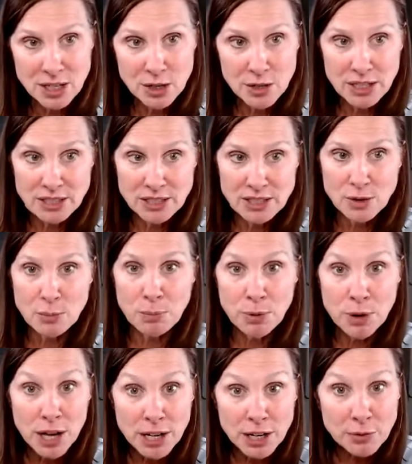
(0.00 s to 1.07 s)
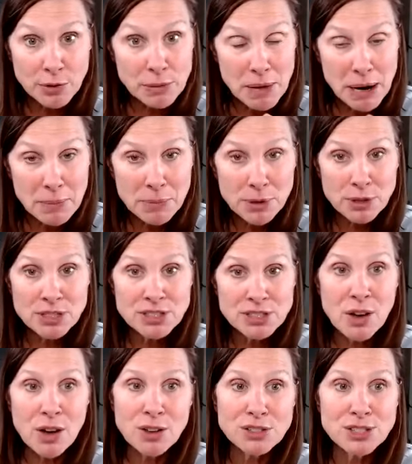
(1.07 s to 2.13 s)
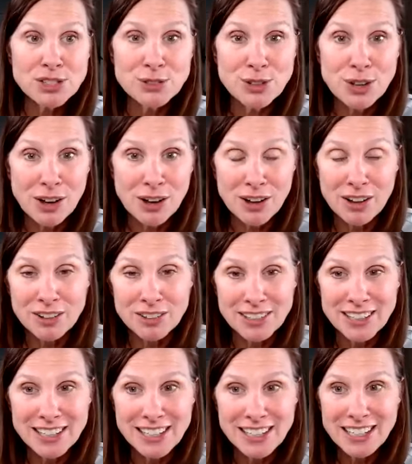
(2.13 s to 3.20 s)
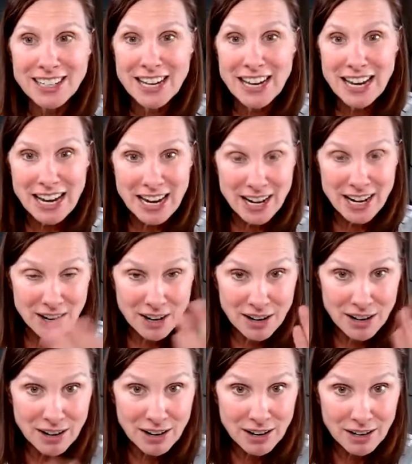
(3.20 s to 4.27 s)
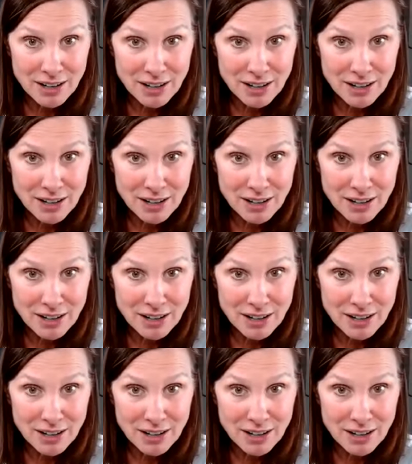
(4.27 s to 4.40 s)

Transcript: All right, so prana, remember, is also called air,